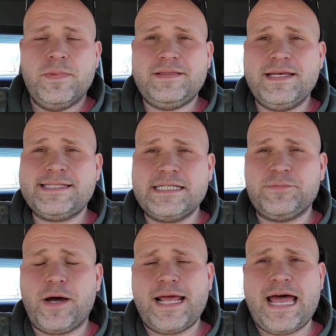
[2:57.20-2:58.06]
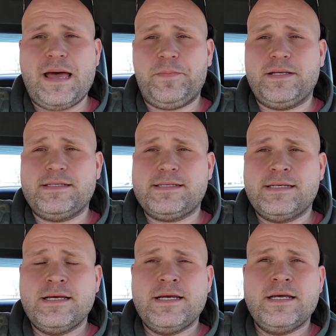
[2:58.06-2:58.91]
But this is what
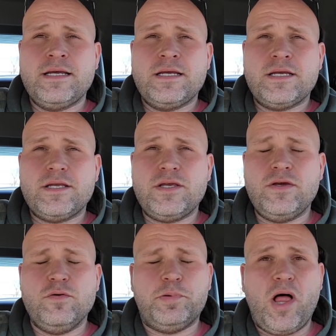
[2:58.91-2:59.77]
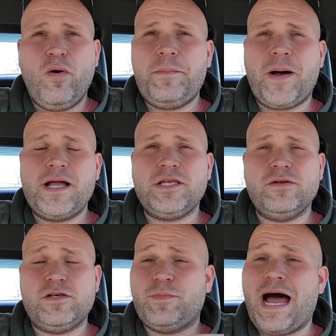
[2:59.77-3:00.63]
happens. You blow up on
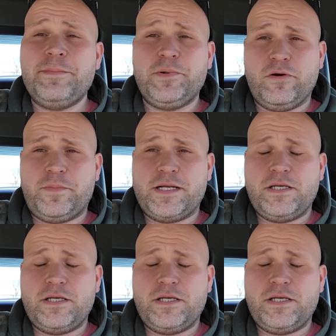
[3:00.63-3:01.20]
YouTube. I blew up